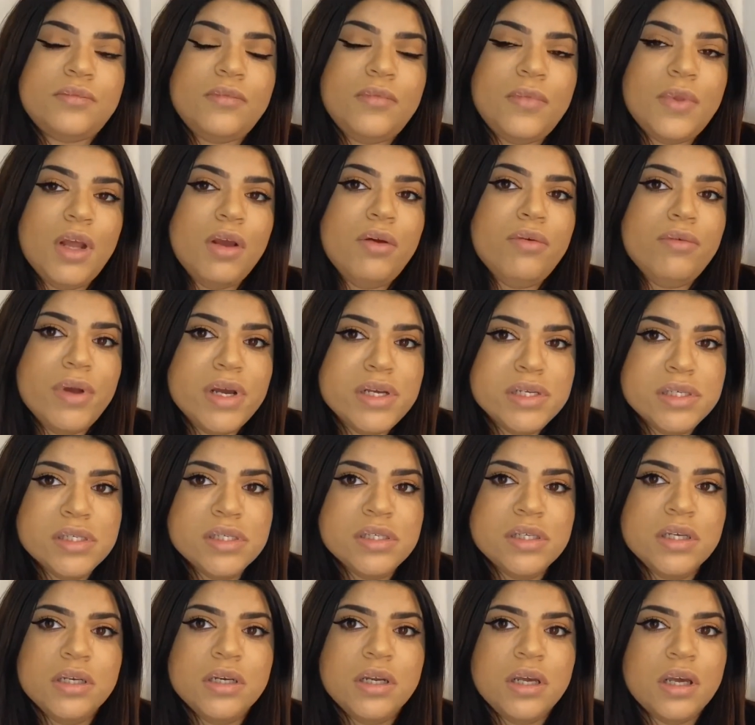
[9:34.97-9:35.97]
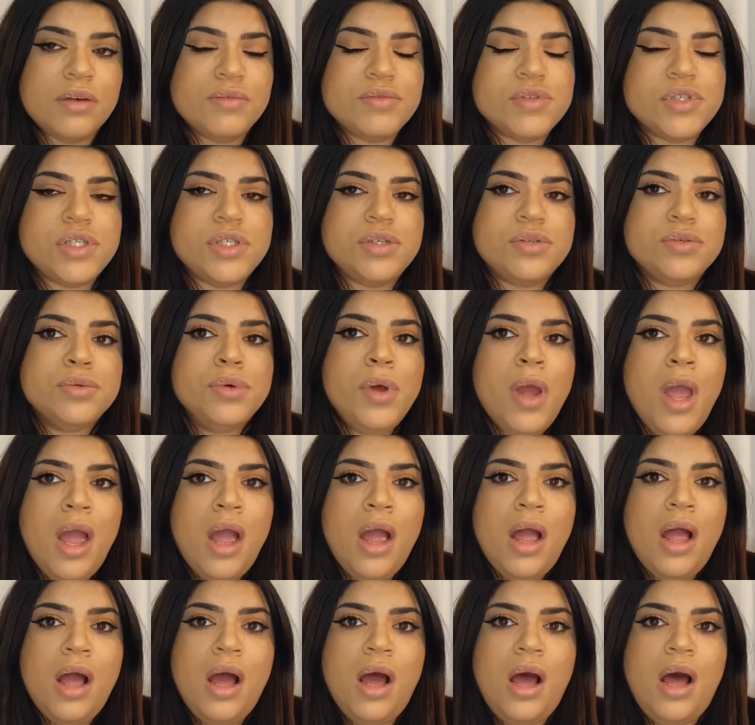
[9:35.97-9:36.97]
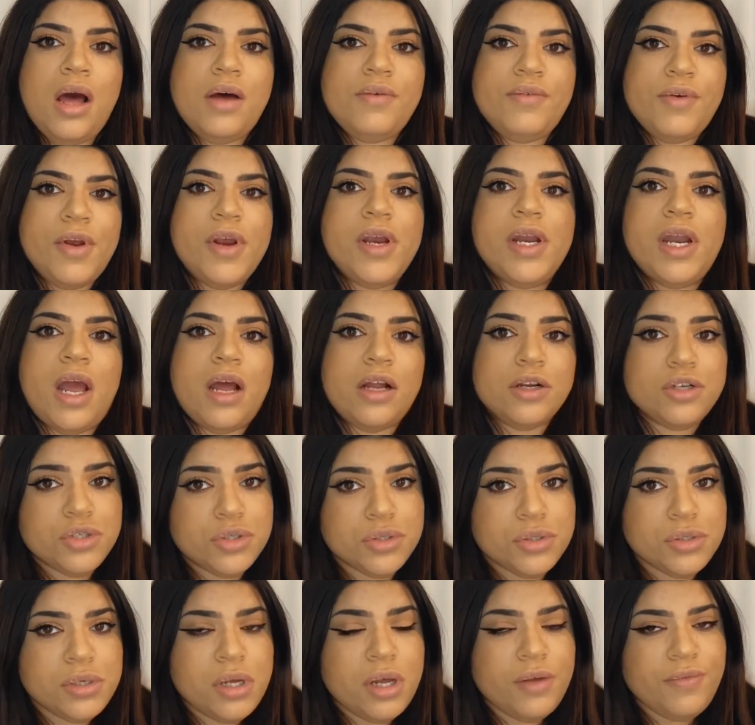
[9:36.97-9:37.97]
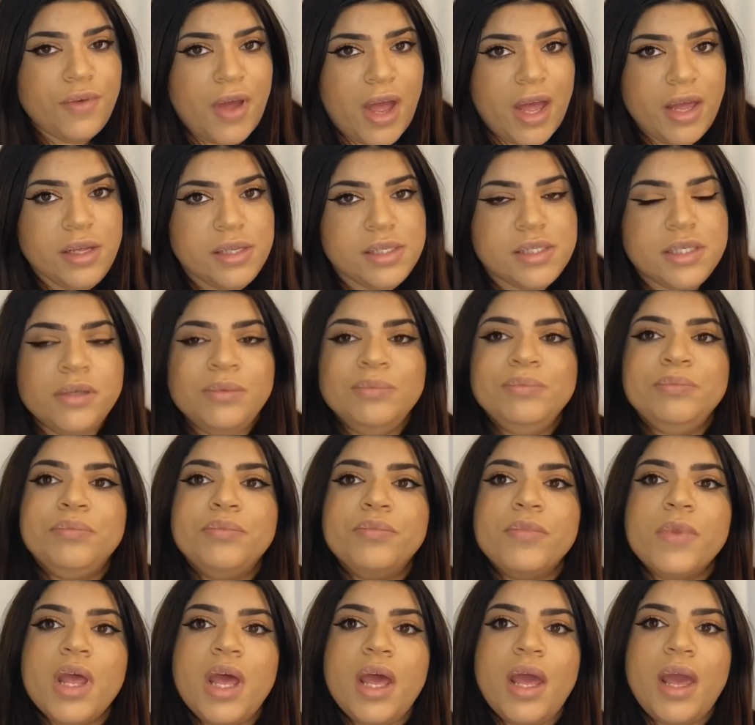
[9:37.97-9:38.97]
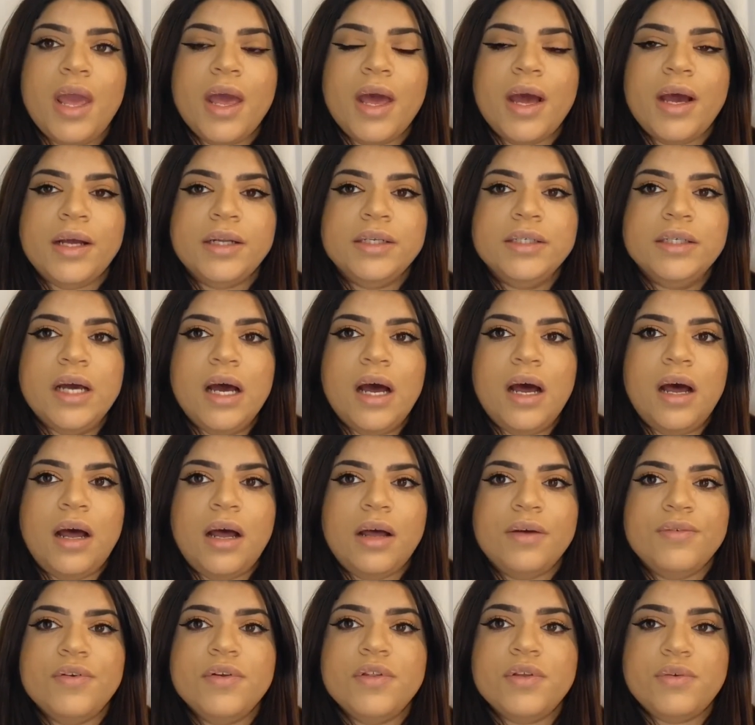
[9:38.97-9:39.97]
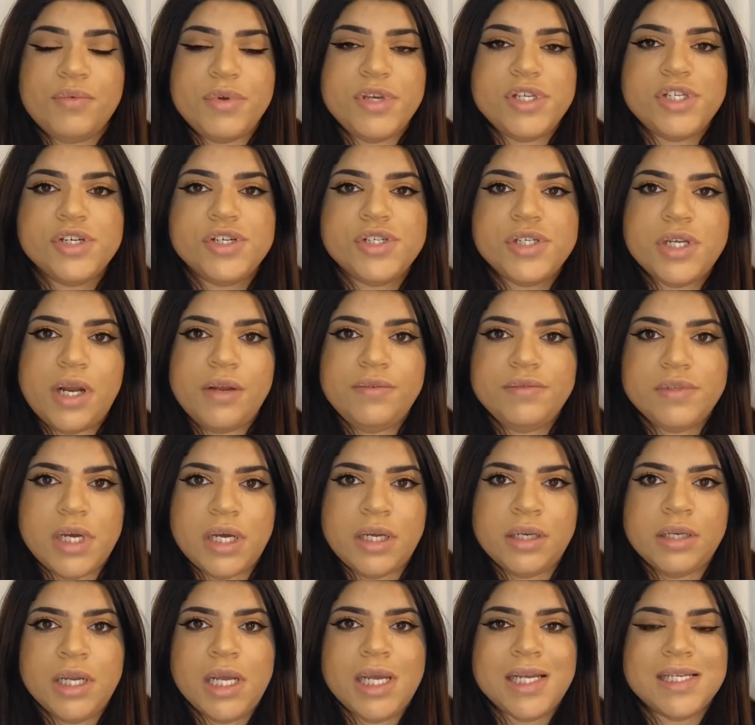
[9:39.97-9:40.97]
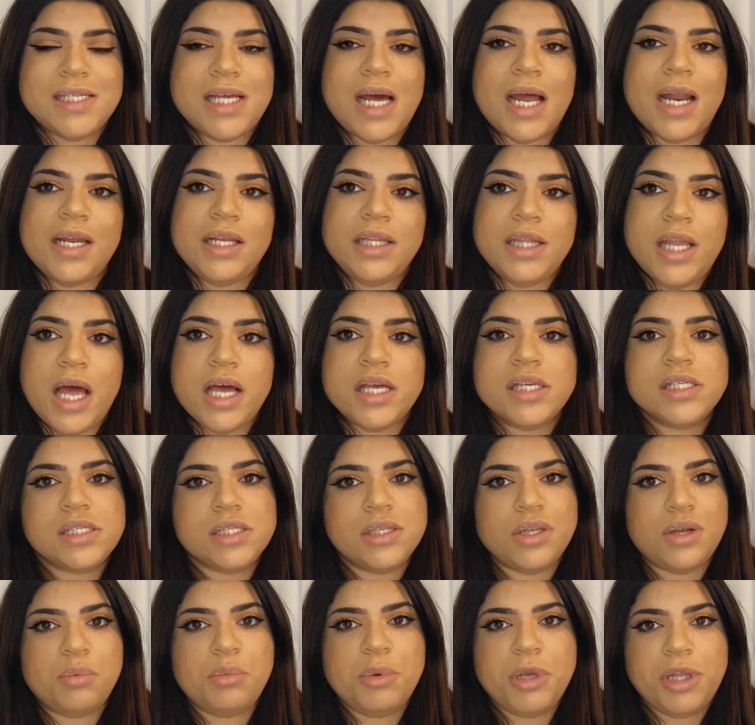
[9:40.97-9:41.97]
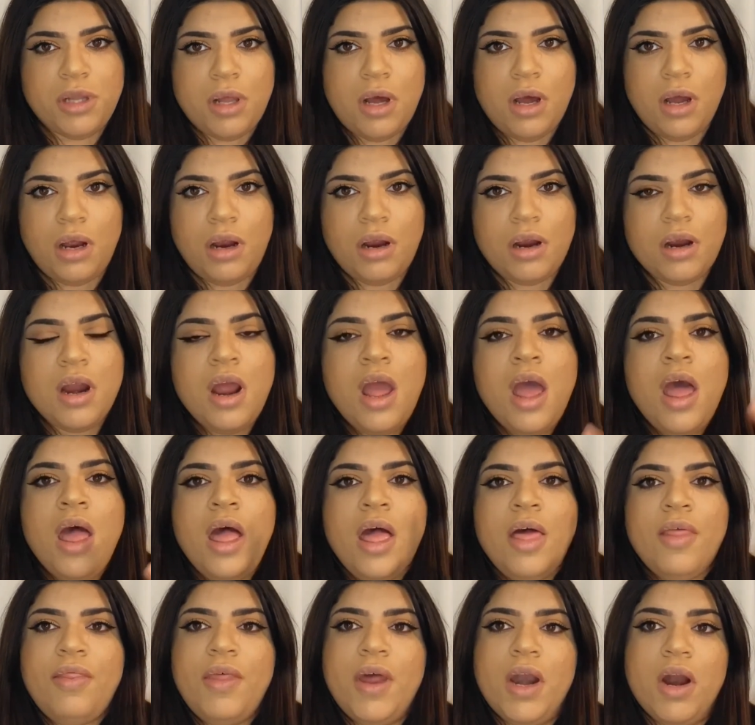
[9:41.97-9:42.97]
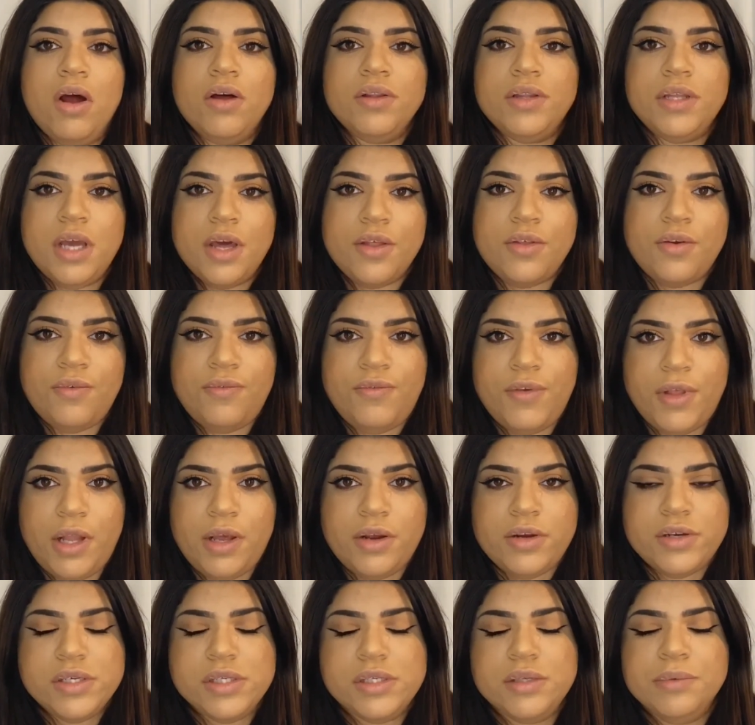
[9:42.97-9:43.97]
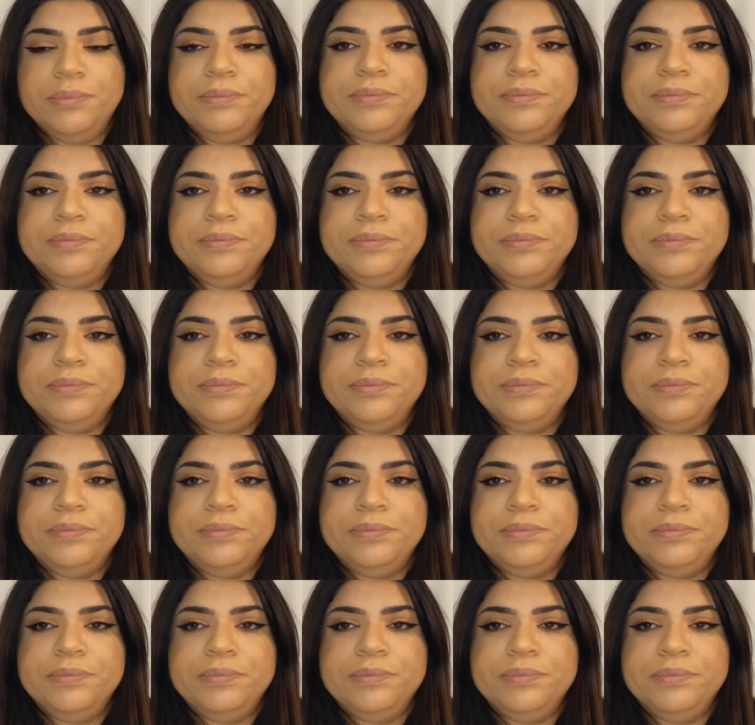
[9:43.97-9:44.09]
Restalyne gives you a very natural effect, and from the research that I've done is that it lasts a little bit longer than all the other fillers.